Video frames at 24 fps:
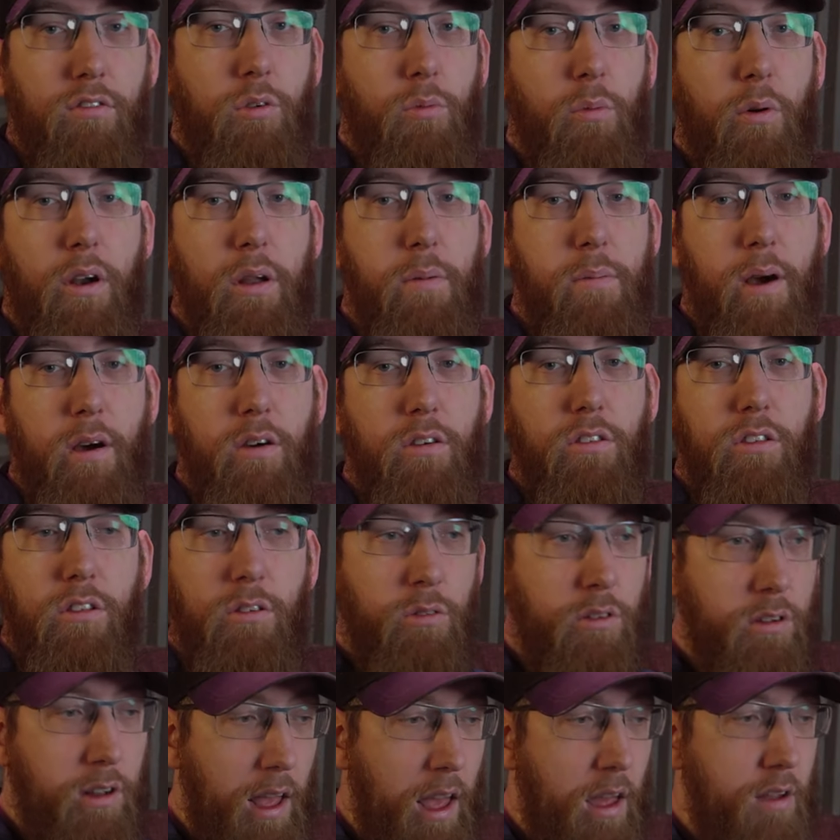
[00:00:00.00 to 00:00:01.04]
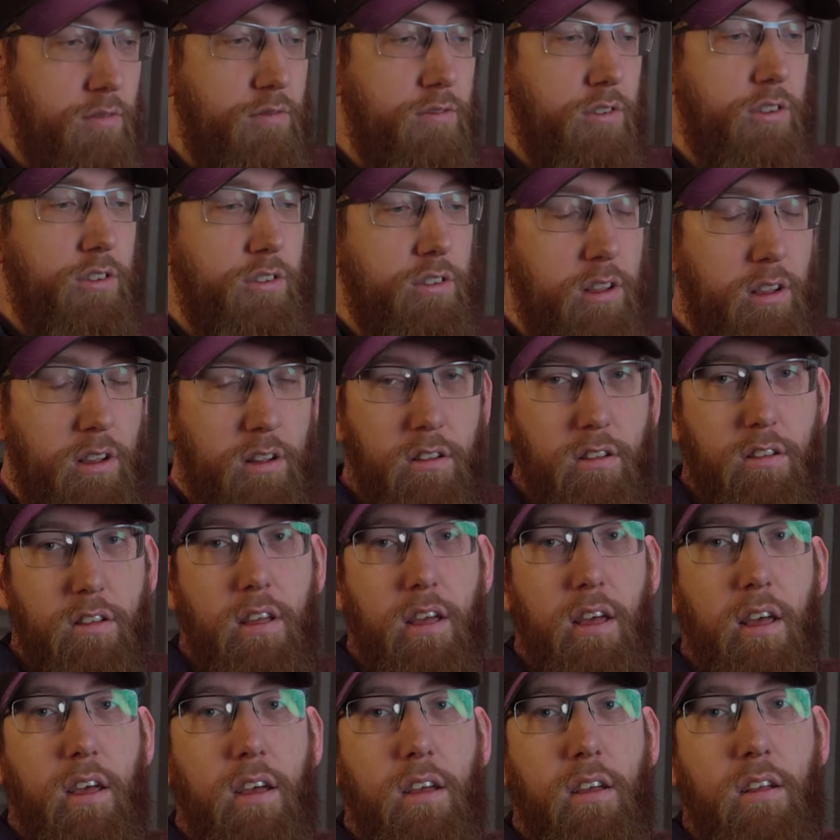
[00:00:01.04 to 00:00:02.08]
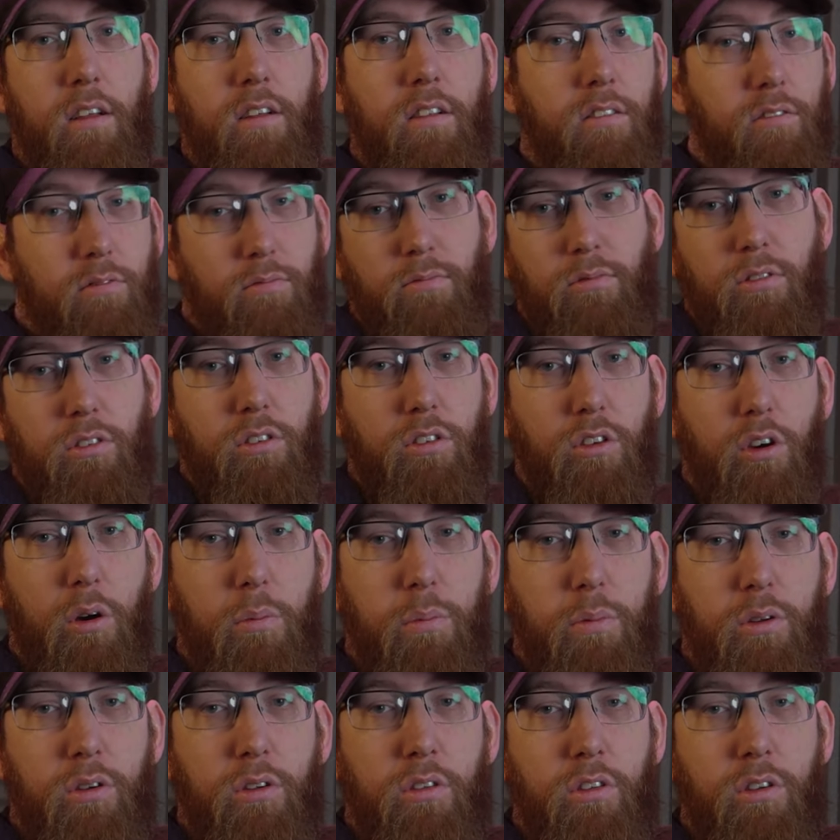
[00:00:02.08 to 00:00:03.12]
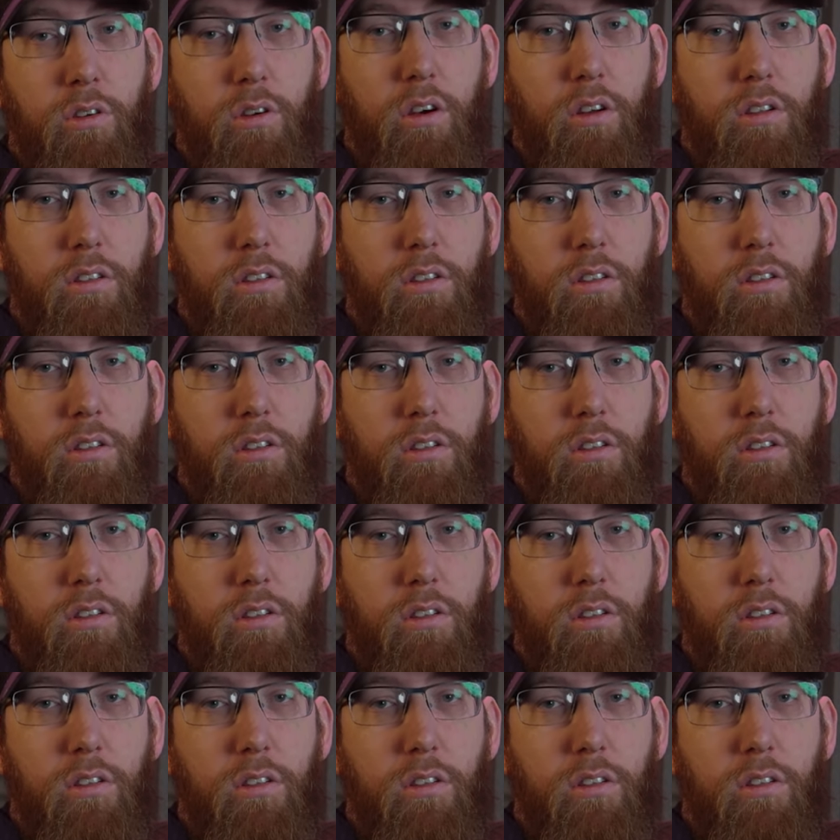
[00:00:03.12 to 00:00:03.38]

have to worry about it doing every single day to upload new